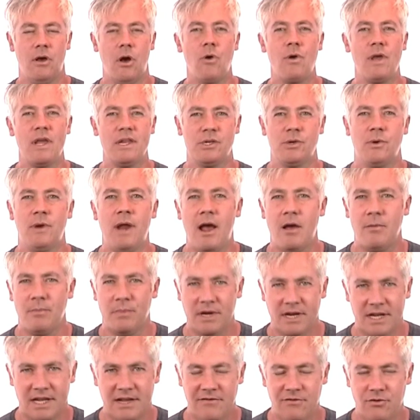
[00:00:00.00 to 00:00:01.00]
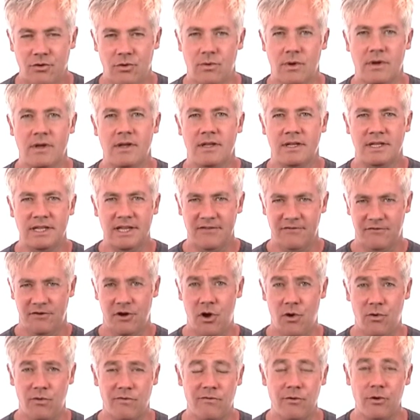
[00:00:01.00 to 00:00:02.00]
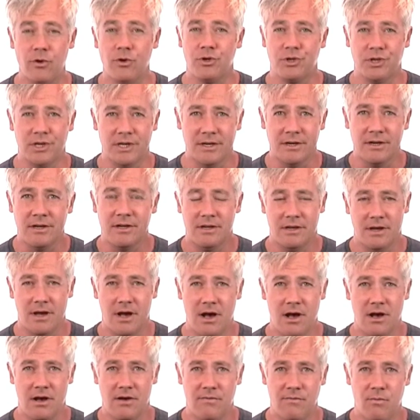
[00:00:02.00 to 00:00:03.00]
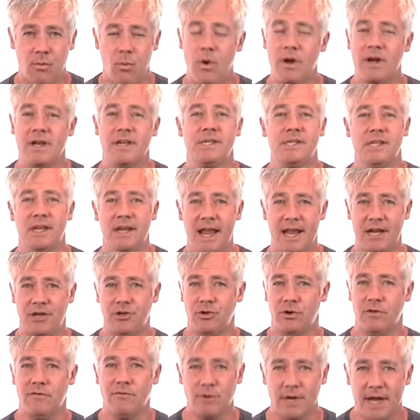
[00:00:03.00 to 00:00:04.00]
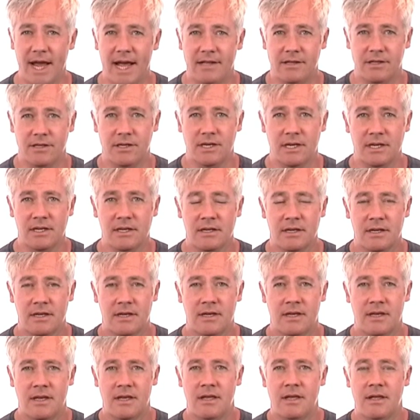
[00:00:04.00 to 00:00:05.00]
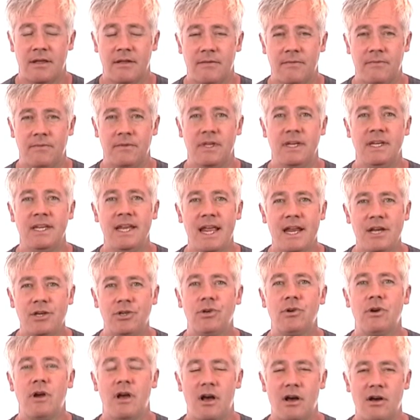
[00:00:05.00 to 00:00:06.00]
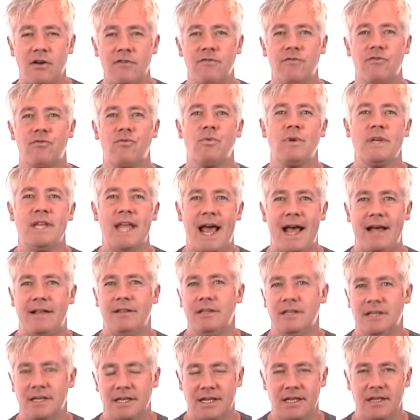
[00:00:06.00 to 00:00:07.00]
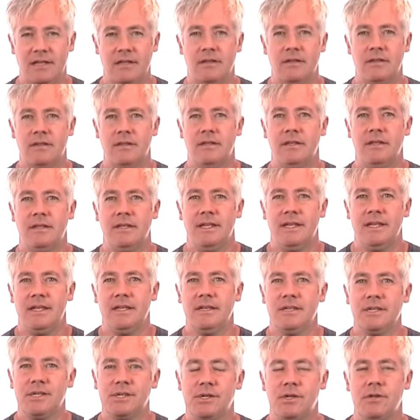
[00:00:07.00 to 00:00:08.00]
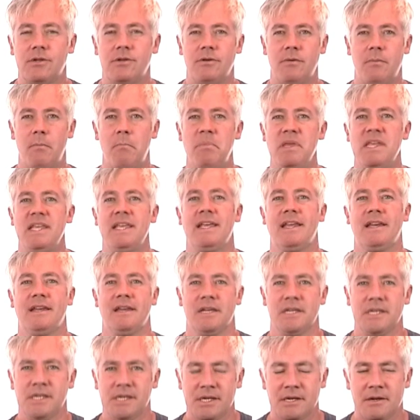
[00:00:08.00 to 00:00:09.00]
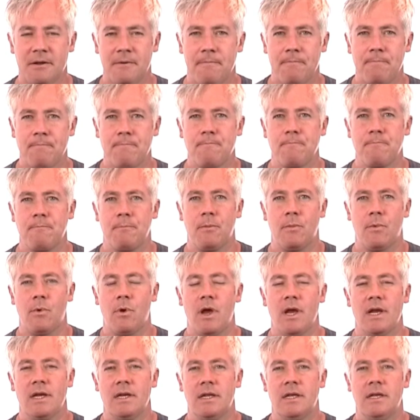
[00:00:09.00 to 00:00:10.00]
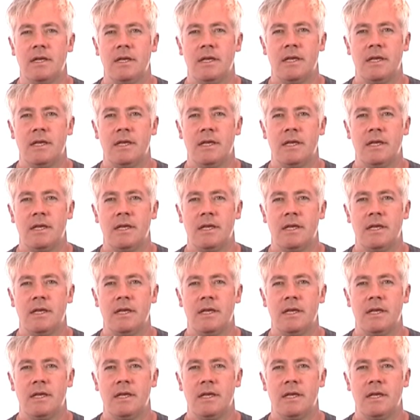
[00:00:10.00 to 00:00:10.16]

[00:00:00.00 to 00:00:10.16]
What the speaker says: Okay, so now I'm going to give you a Cliff Note version of what is the nature of reality. The nature of reality is beingness, right?